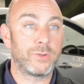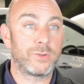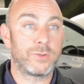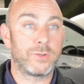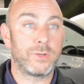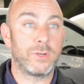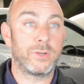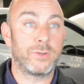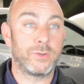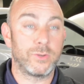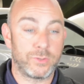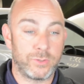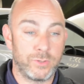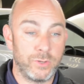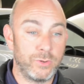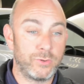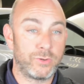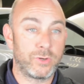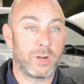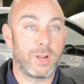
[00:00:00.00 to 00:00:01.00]
It just
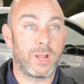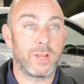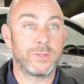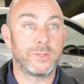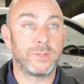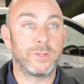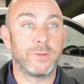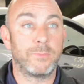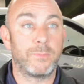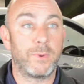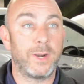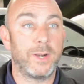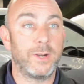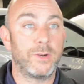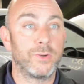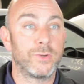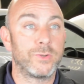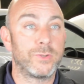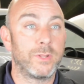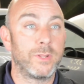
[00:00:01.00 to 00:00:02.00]
neutralises the brake
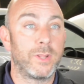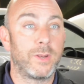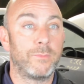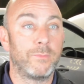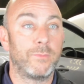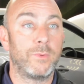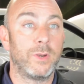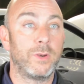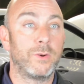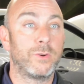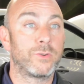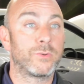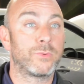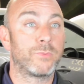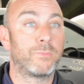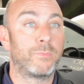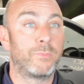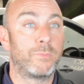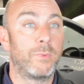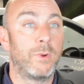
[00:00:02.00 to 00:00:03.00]
dust, and then you just
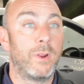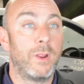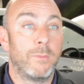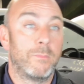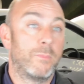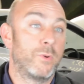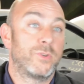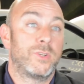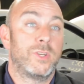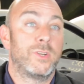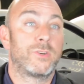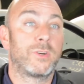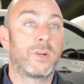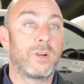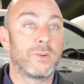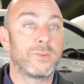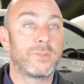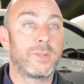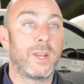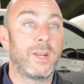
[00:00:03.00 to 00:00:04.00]
puts it into a
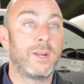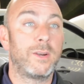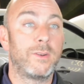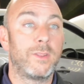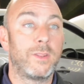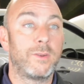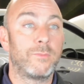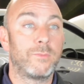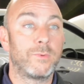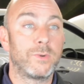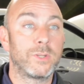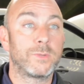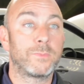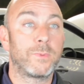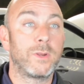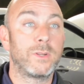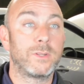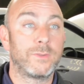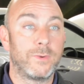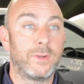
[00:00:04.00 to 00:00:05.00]
container and then we'll
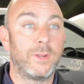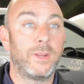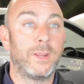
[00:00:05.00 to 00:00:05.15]
dispose of it.